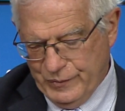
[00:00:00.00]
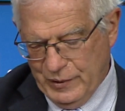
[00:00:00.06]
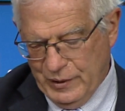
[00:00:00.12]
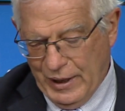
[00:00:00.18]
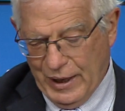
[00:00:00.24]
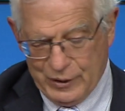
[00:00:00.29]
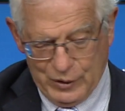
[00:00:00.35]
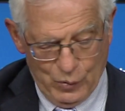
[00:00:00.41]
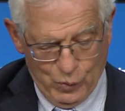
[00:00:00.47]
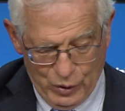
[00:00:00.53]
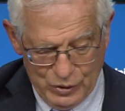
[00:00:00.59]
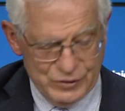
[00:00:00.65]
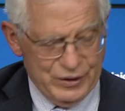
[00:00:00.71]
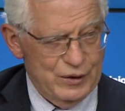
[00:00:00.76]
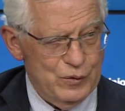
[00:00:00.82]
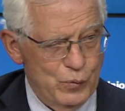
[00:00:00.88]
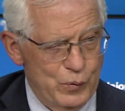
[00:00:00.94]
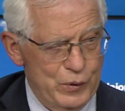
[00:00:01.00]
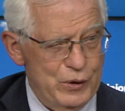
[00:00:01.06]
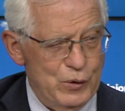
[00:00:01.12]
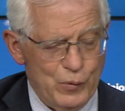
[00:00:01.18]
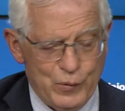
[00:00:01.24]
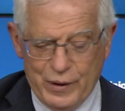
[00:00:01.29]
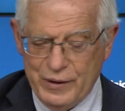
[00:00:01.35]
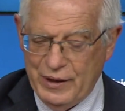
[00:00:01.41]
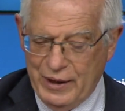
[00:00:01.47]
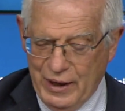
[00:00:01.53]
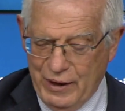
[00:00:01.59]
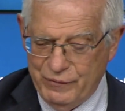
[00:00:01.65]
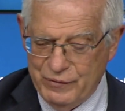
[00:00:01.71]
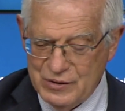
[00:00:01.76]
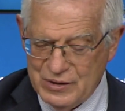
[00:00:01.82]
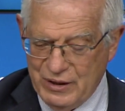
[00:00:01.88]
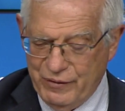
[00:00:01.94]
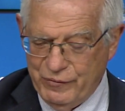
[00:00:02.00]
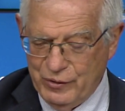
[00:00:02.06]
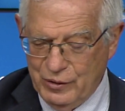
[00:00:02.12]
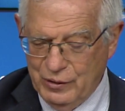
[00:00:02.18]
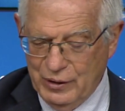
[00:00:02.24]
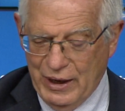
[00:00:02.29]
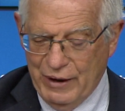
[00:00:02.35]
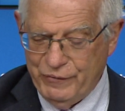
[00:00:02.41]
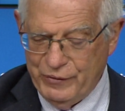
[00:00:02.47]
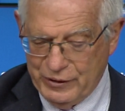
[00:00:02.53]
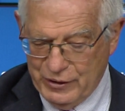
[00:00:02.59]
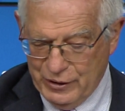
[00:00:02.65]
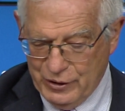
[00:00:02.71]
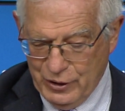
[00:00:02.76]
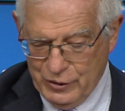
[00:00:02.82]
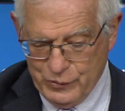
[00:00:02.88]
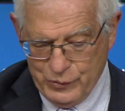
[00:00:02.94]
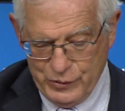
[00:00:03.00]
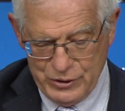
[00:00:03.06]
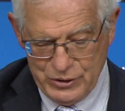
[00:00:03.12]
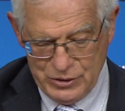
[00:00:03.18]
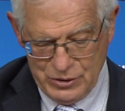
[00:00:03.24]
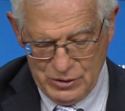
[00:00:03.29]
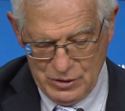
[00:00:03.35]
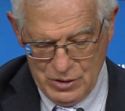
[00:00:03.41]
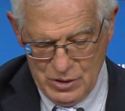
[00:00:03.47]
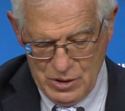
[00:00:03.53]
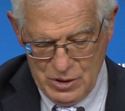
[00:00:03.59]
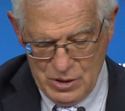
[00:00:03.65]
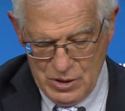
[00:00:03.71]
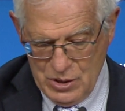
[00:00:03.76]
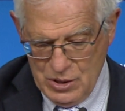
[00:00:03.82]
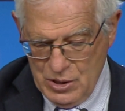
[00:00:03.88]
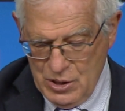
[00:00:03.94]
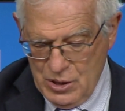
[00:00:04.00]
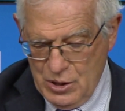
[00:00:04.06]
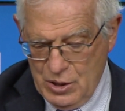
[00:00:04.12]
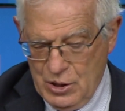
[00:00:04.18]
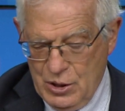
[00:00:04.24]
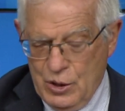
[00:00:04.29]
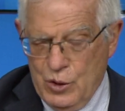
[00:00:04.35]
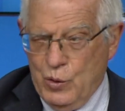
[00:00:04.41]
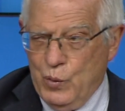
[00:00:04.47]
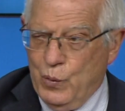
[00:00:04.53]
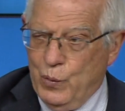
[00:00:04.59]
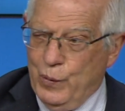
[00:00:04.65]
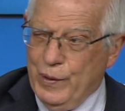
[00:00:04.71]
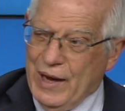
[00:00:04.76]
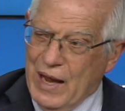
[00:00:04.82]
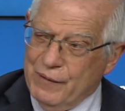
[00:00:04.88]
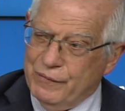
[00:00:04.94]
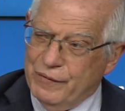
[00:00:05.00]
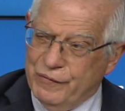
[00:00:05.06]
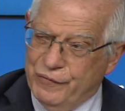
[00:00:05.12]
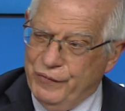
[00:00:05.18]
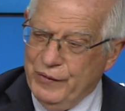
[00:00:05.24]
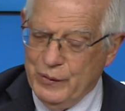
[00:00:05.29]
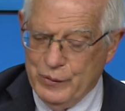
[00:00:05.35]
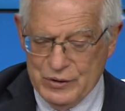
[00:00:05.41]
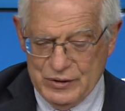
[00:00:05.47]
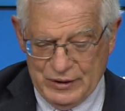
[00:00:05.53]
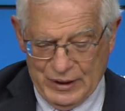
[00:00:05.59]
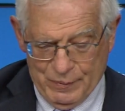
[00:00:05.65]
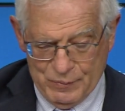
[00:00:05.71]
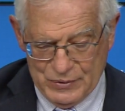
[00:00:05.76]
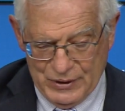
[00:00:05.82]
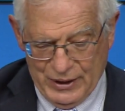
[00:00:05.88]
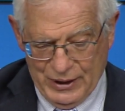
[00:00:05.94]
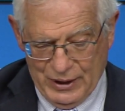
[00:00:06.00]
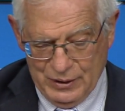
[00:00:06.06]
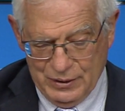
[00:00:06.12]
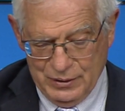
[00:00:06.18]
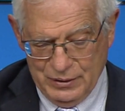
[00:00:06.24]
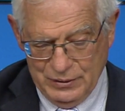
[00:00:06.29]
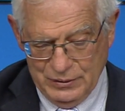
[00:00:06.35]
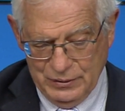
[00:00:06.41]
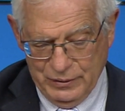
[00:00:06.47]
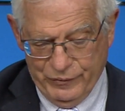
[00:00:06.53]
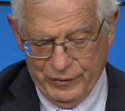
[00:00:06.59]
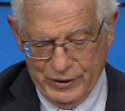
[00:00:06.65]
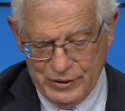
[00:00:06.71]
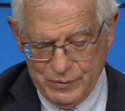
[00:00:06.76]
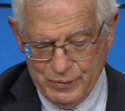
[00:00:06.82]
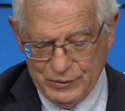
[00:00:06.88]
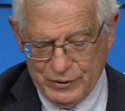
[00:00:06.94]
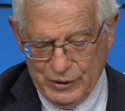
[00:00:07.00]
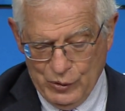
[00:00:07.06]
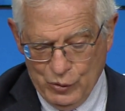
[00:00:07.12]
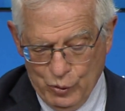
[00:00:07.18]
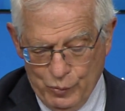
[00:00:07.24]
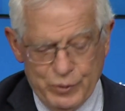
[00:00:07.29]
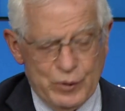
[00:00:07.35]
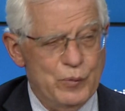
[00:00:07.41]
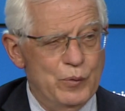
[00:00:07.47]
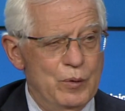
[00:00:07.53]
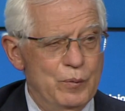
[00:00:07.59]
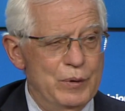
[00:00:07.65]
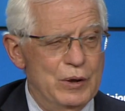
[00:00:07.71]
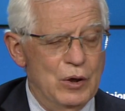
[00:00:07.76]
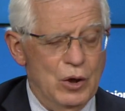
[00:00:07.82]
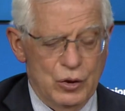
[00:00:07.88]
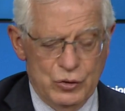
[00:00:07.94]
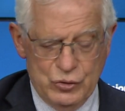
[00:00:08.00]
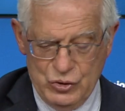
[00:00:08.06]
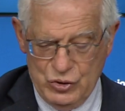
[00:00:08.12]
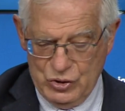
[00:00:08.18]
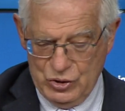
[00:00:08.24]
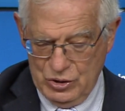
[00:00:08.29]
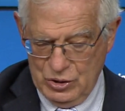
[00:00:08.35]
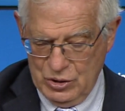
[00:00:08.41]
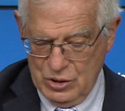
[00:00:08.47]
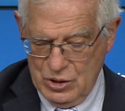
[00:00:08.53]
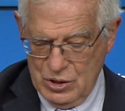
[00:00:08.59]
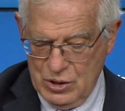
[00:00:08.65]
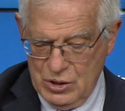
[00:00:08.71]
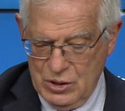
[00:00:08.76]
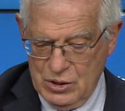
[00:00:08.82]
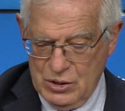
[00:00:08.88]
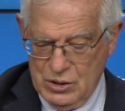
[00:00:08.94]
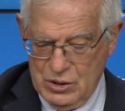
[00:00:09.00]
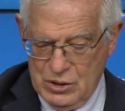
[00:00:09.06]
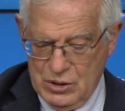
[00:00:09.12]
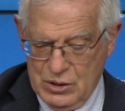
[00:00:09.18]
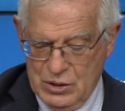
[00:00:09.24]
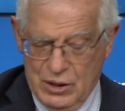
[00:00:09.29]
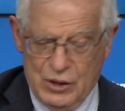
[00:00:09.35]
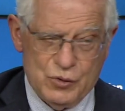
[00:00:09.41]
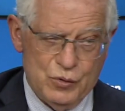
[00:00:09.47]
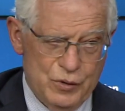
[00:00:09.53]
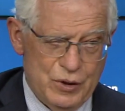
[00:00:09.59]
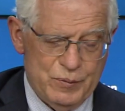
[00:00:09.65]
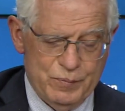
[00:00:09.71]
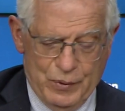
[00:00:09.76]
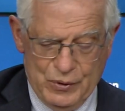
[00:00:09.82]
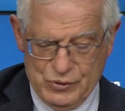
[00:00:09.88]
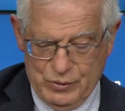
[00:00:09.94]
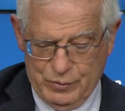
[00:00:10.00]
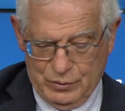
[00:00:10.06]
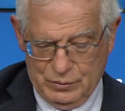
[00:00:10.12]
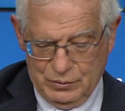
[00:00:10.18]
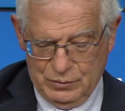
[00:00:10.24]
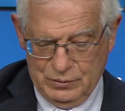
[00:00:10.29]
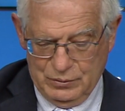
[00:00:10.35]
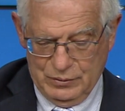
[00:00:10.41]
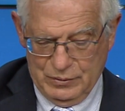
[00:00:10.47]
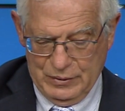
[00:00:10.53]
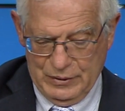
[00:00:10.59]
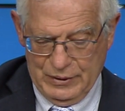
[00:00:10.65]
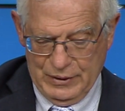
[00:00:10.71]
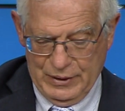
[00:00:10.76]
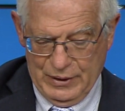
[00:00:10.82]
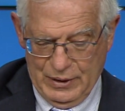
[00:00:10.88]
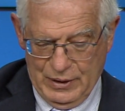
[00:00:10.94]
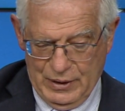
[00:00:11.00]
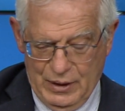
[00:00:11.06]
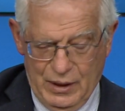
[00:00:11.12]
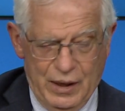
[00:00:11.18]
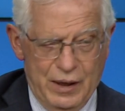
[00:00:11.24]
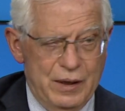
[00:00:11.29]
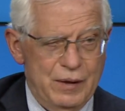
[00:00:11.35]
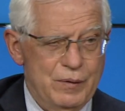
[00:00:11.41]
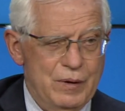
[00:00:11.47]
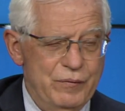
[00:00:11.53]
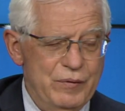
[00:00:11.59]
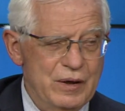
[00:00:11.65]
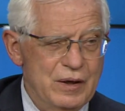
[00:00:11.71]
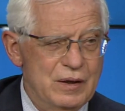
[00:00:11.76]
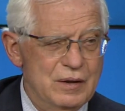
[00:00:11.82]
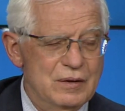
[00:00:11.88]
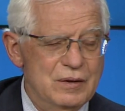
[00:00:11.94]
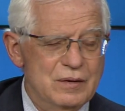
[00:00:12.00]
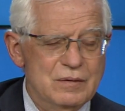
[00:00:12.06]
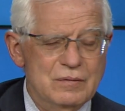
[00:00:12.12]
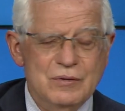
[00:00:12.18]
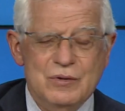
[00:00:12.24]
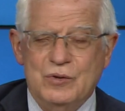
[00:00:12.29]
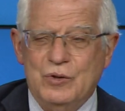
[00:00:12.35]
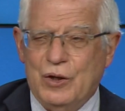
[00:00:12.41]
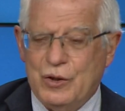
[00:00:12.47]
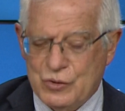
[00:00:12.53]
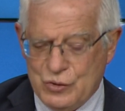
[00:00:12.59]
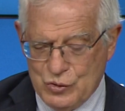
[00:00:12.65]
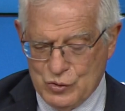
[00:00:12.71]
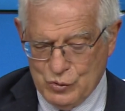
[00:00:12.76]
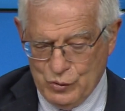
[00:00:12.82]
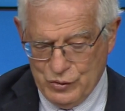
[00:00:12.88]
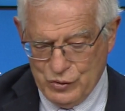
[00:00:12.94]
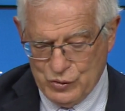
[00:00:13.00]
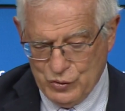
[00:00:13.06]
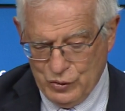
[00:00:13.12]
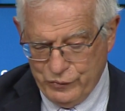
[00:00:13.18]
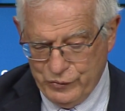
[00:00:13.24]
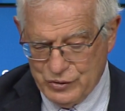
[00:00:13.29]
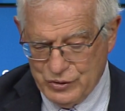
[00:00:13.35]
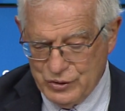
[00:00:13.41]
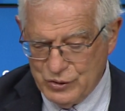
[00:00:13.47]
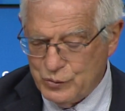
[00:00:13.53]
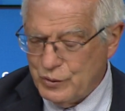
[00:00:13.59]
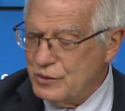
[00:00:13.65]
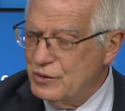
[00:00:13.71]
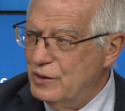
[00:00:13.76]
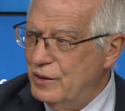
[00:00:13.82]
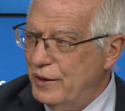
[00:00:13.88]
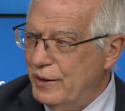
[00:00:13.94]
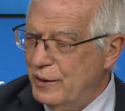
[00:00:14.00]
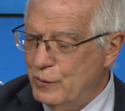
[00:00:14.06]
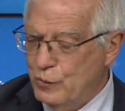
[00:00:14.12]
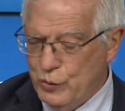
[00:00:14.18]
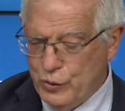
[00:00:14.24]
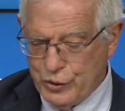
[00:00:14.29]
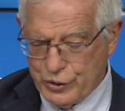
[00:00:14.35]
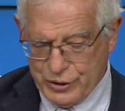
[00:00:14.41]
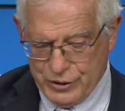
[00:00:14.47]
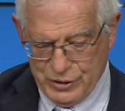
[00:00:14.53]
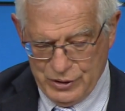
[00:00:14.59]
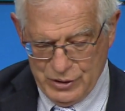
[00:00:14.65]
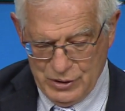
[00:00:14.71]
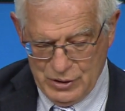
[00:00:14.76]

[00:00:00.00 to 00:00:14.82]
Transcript: like the one that we already have in several African countries. We have a few steps ahead of us, but I hope it will be launched as soon as possible. I have given instructions to the services to accelerate work